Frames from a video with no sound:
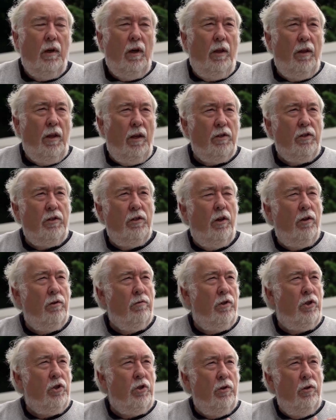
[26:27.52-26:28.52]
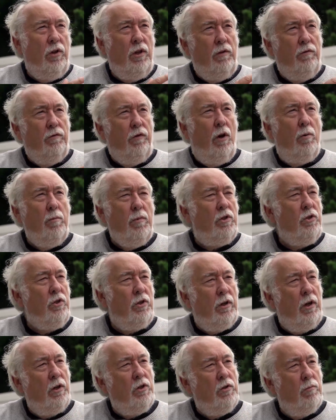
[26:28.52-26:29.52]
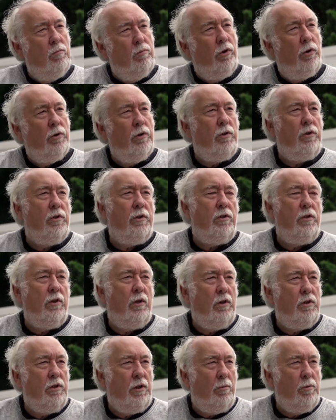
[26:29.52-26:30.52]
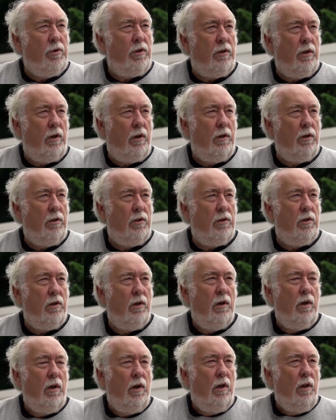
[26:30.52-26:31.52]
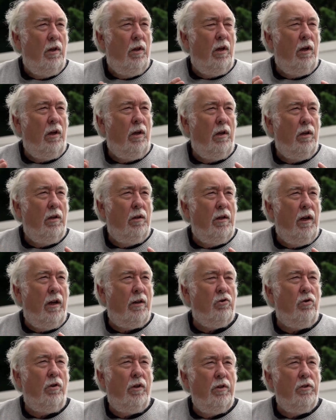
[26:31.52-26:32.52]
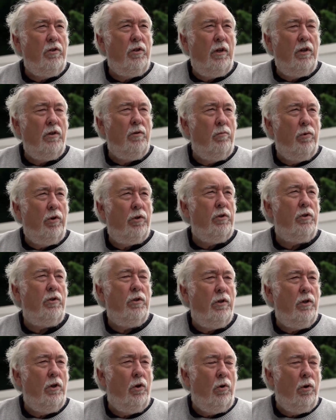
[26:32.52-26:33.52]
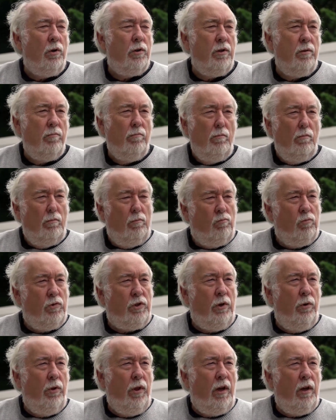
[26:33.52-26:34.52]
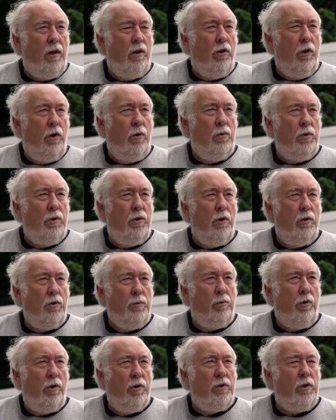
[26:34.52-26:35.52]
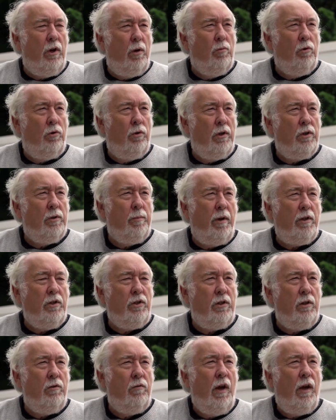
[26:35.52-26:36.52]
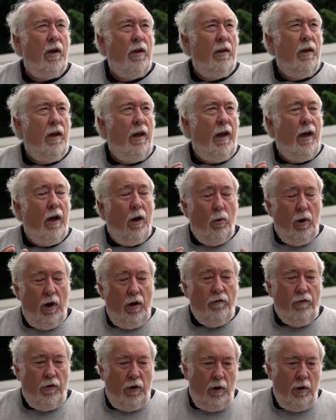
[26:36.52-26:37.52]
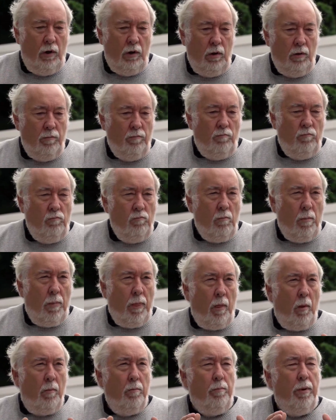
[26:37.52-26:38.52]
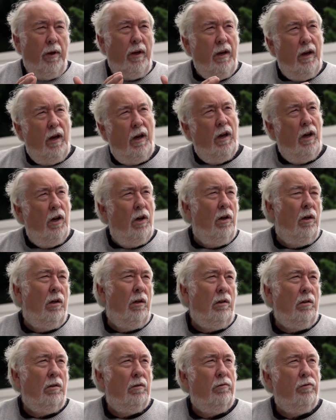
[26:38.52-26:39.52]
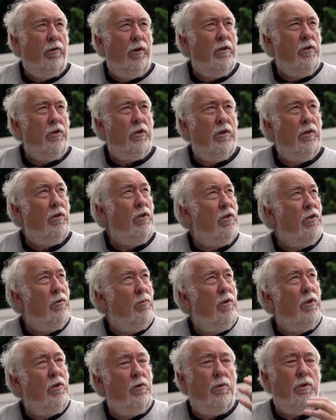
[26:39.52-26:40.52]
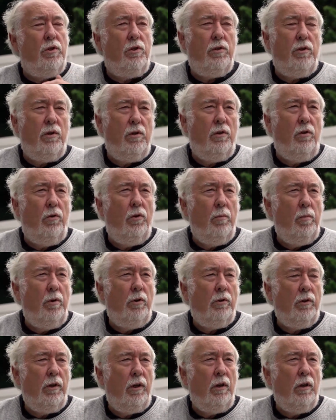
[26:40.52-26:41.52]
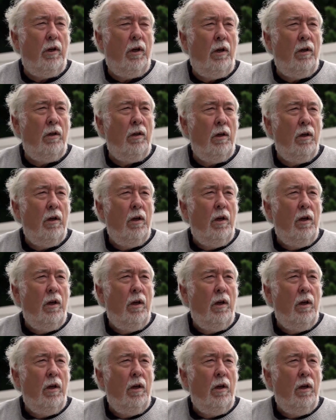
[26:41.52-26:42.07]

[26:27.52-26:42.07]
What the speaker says: and that's another issue, the foam insulation products are subsidised. The natural insulation products are not. So that those products are more expensive. However, PIR, for instance, which was on the building here,